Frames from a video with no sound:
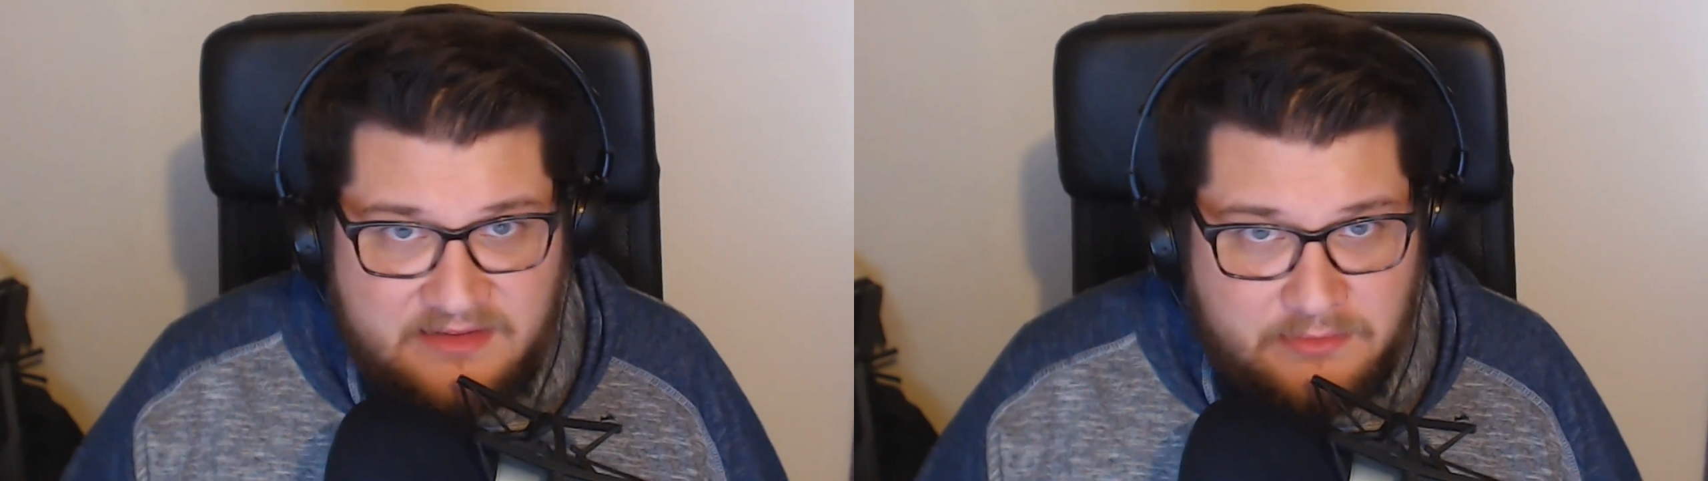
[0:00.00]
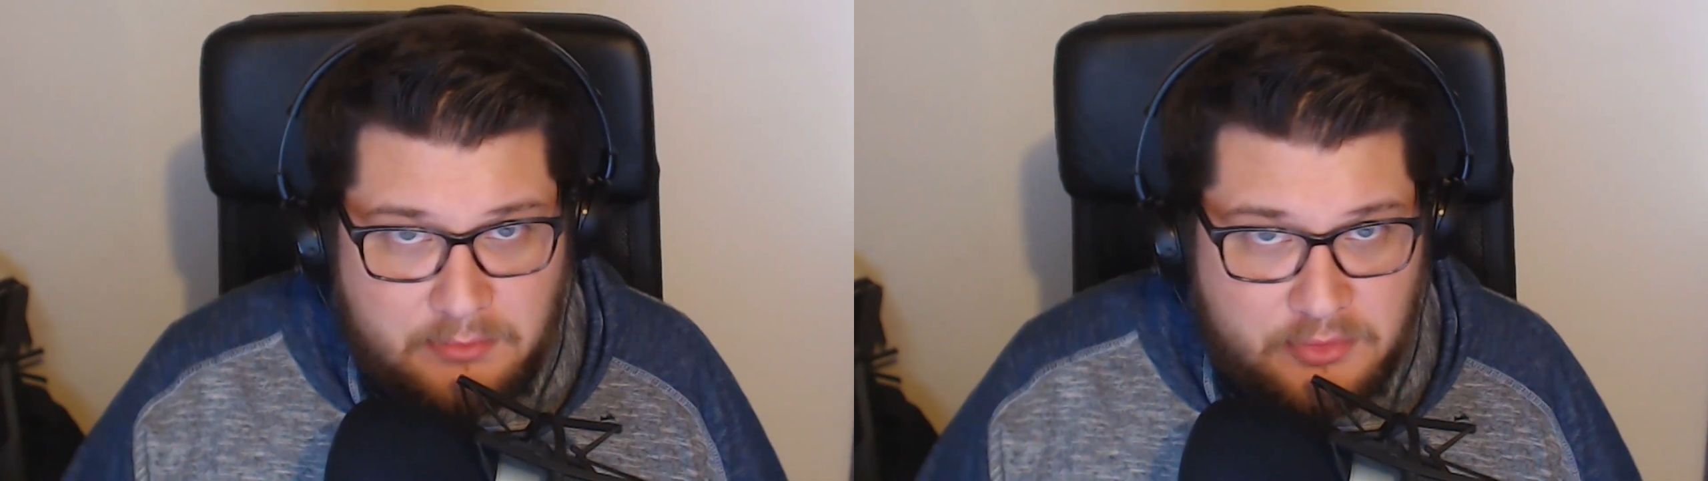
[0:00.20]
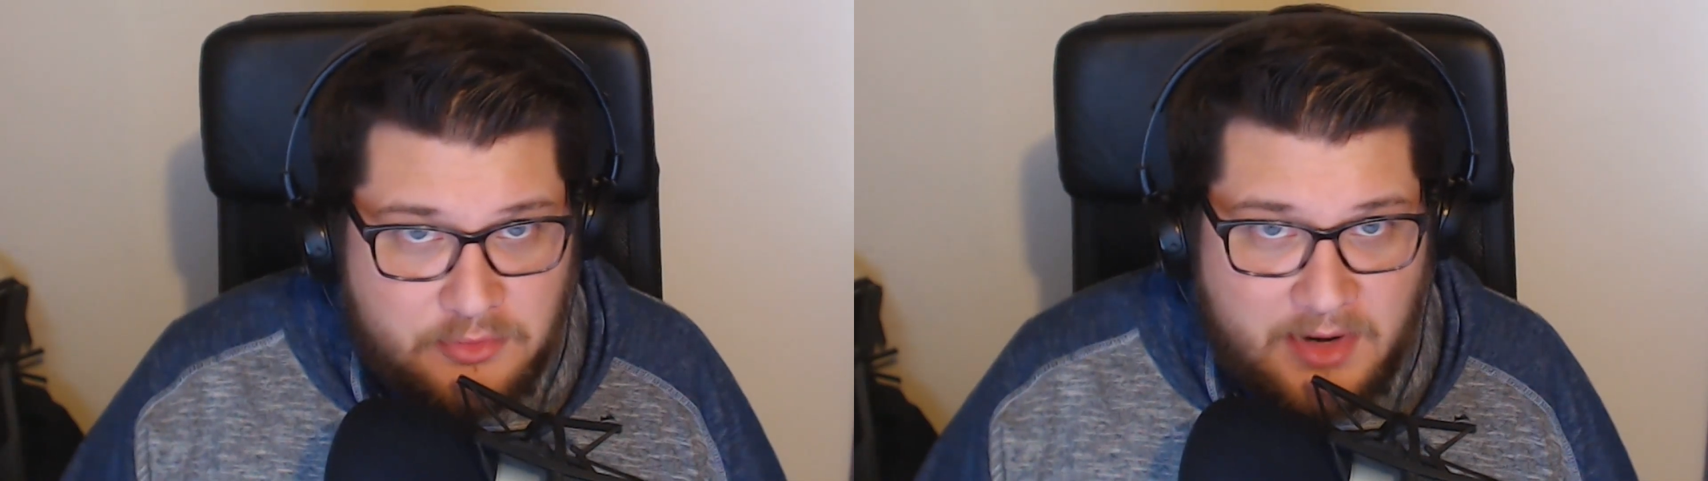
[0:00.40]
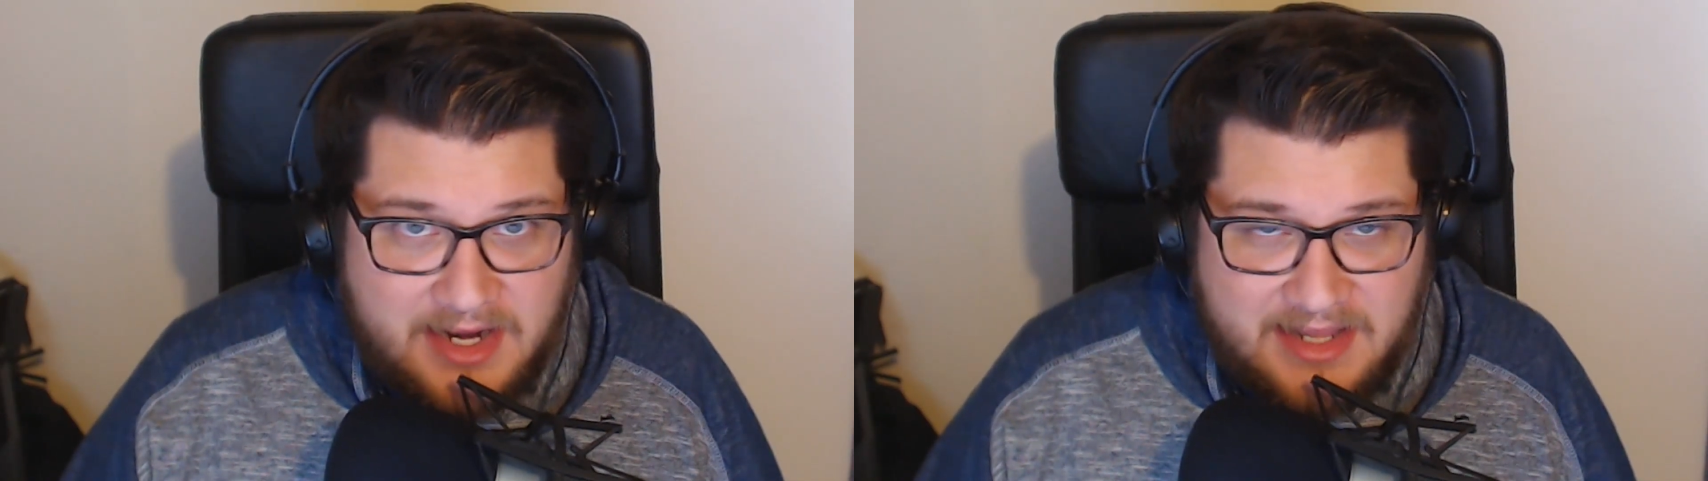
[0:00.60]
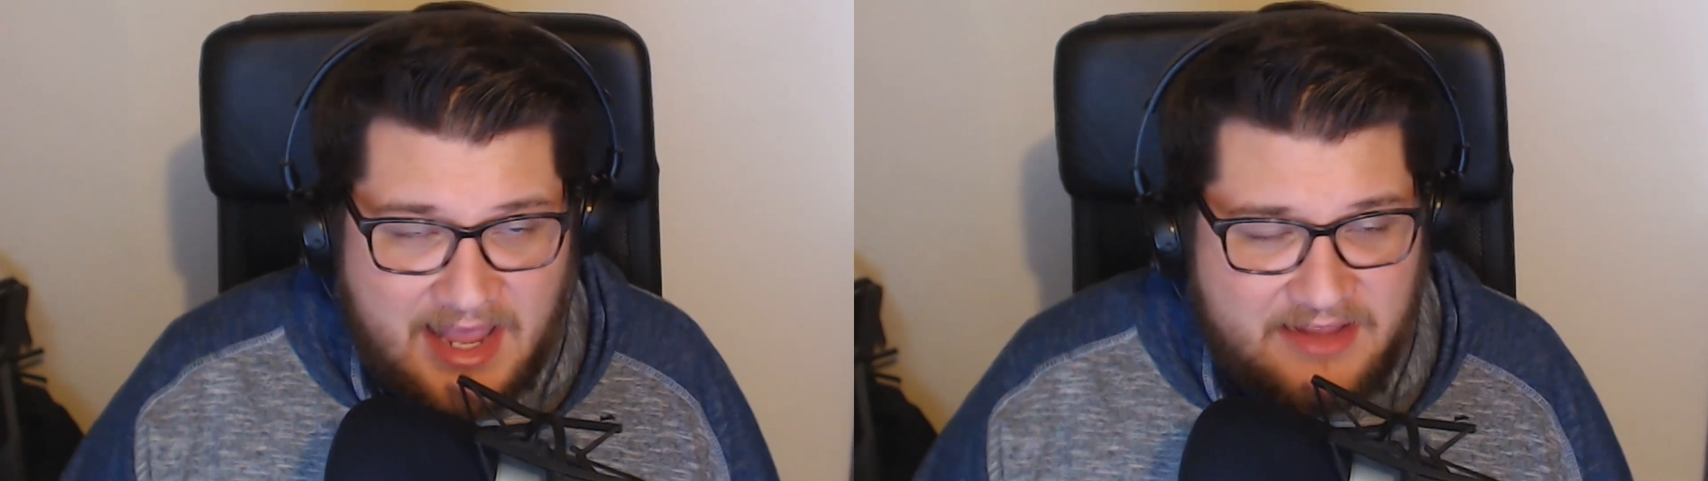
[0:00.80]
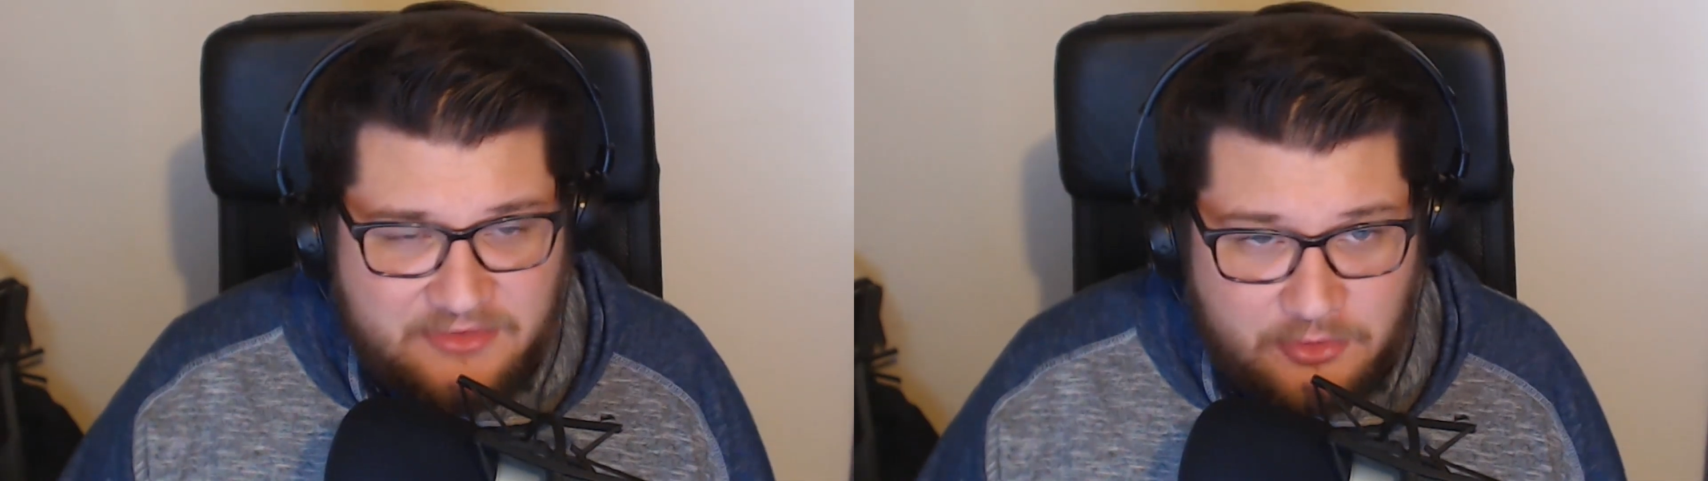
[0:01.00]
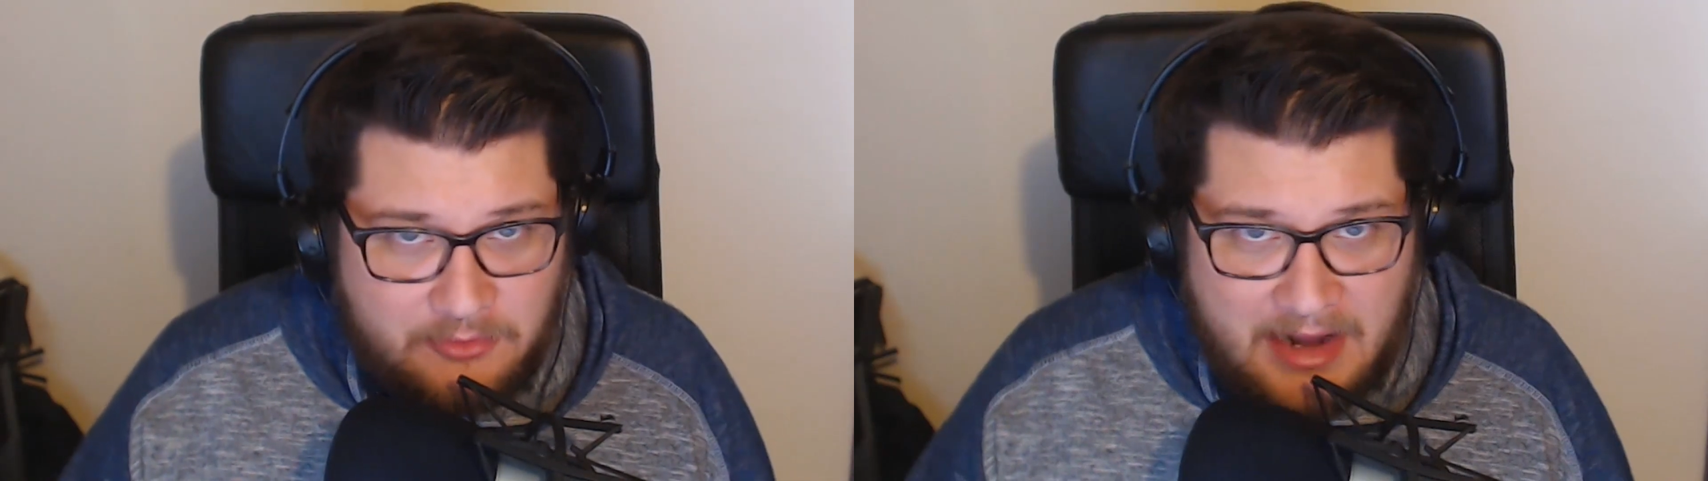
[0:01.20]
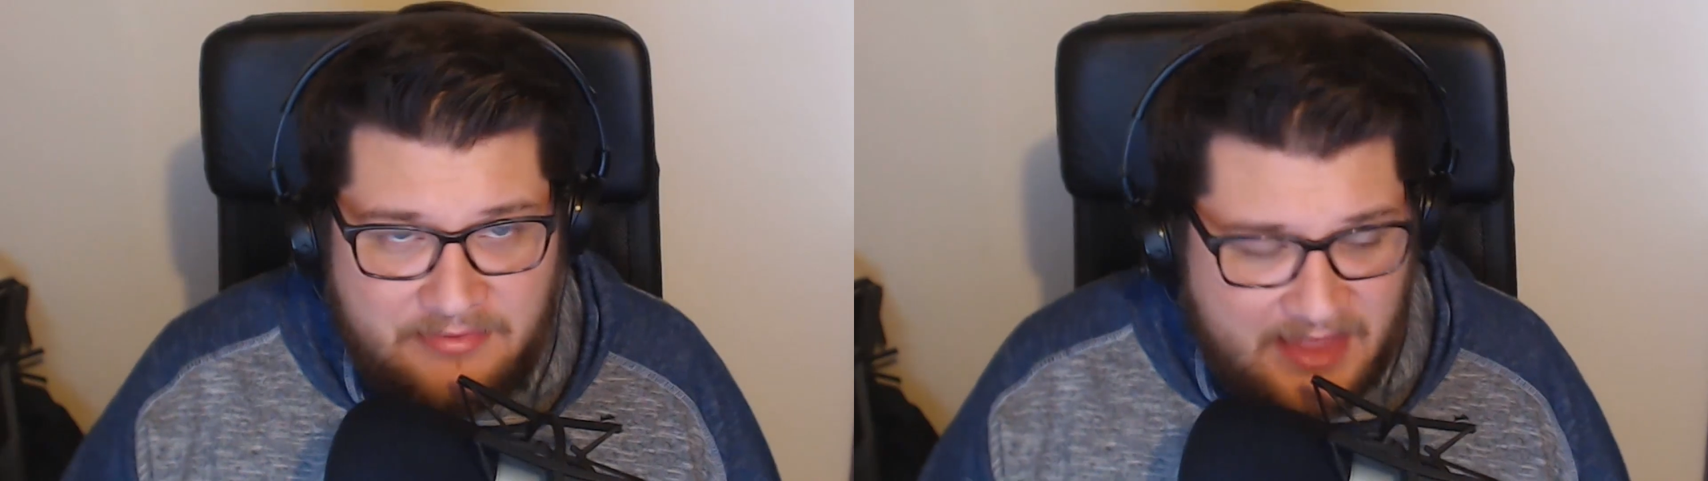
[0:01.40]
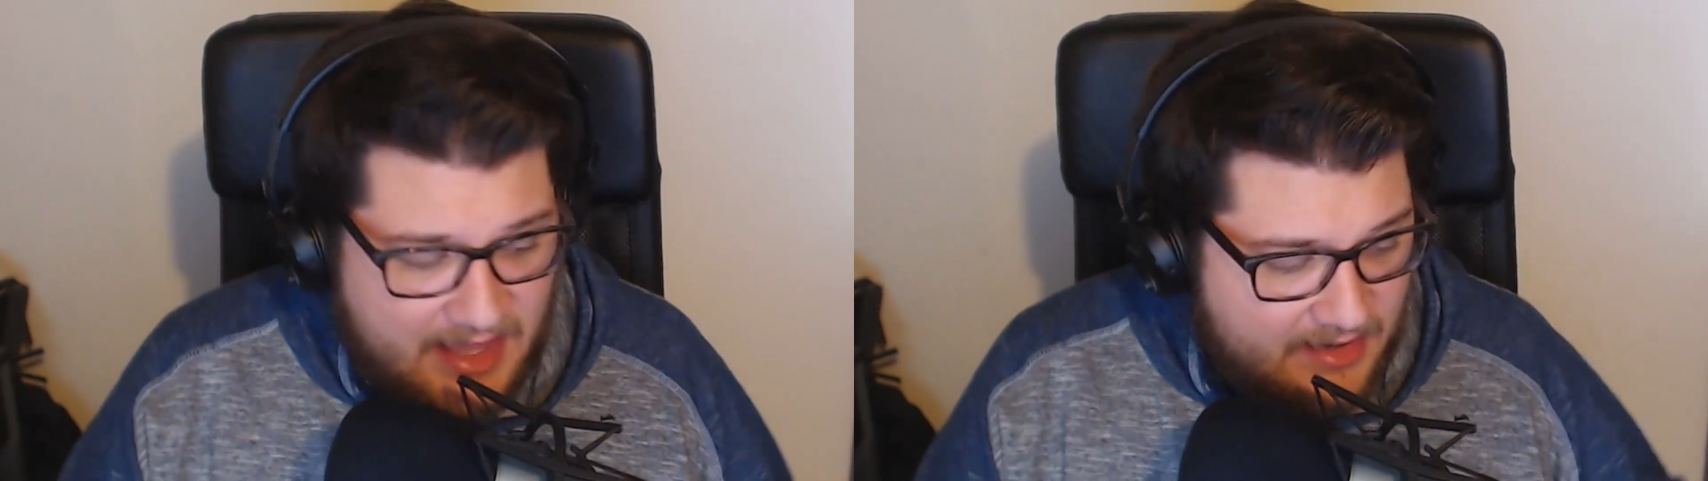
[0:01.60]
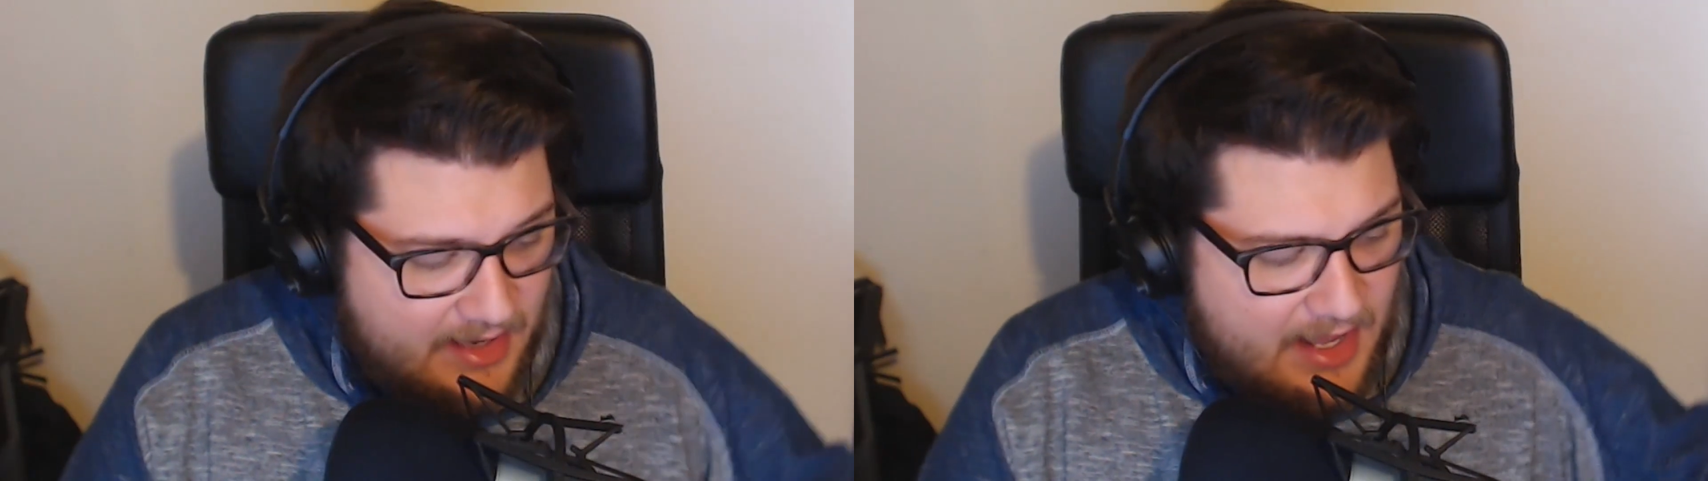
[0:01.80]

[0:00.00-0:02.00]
of a Blu-ray case or around that,